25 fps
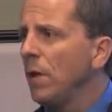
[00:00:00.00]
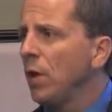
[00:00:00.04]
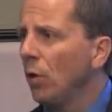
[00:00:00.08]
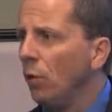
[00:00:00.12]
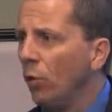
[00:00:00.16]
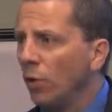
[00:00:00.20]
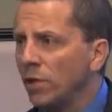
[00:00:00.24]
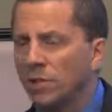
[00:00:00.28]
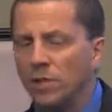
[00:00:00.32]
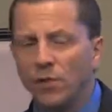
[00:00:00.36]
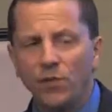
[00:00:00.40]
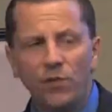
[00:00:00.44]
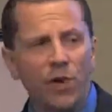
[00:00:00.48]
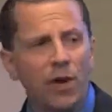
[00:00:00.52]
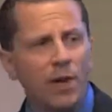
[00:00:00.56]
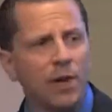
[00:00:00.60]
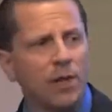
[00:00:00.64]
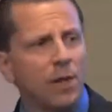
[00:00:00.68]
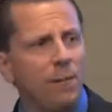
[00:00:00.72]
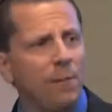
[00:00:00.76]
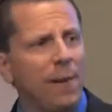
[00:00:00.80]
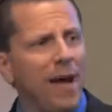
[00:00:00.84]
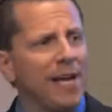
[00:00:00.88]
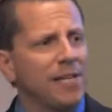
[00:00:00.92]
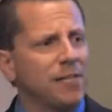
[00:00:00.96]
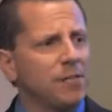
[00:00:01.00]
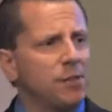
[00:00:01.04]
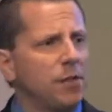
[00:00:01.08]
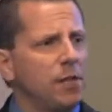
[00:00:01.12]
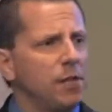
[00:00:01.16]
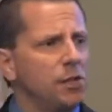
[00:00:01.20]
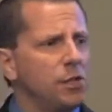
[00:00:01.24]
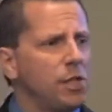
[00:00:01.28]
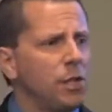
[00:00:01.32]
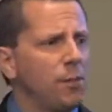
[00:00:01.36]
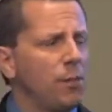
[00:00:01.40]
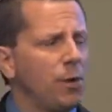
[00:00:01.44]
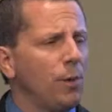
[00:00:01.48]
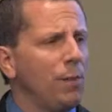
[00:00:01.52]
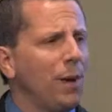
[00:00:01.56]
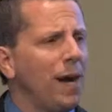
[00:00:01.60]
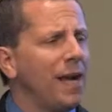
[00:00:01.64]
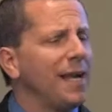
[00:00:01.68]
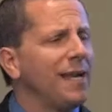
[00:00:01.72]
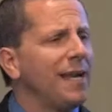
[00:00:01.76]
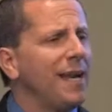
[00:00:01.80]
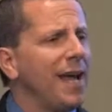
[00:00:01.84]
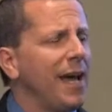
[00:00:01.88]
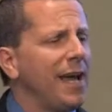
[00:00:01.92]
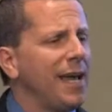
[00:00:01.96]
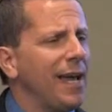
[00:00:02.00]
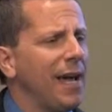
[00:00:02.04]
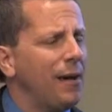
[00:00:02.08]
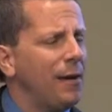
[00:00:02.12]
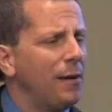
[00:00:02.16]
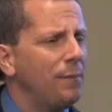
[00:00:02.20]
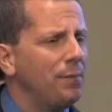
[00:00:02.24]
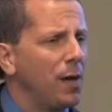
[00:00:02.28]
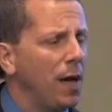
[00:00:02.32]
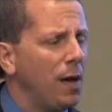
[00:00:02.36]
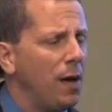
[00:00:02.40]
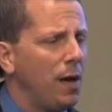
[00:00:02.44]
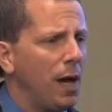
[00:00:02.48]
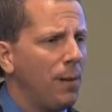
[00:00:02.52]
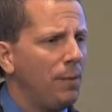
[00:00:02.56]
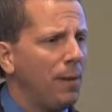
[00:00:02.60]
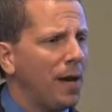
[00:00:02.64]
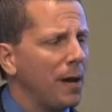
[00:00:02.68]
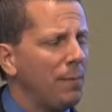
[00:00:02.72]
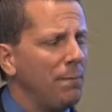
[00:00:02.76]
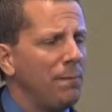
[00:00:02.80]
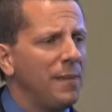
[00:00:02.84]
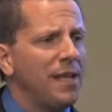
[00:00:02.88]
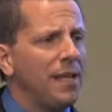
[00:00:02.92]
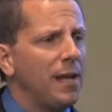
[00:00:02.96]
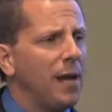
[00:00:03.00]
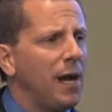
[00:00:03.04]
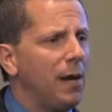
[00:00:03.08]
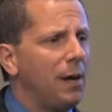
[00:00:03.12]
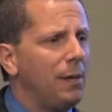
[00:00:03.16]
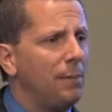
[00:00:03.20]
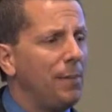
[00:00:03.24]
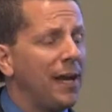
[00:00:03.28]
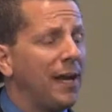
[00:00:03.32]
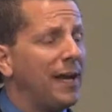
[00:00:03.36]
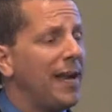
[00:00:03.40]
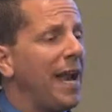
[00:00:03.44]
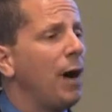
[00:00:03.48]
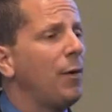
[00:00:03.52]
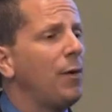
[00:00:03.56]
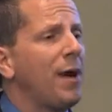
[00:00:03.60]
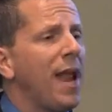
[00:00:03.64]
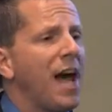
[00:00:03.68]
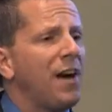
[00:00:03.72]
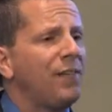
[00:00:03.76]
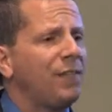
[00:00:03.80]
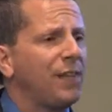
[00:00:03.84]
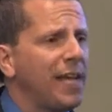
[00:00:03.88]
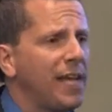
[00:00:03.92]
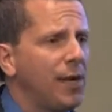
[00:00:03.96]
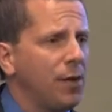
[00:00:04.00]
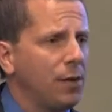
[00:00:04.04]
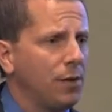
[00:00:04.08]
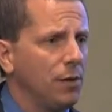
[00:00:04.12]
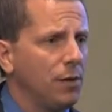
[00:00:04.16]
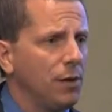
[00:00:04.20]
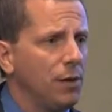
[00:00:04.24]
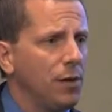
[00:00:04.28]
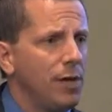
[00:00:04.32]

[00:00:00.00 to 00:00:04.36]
was in front of the master distributor about an hour and a half later.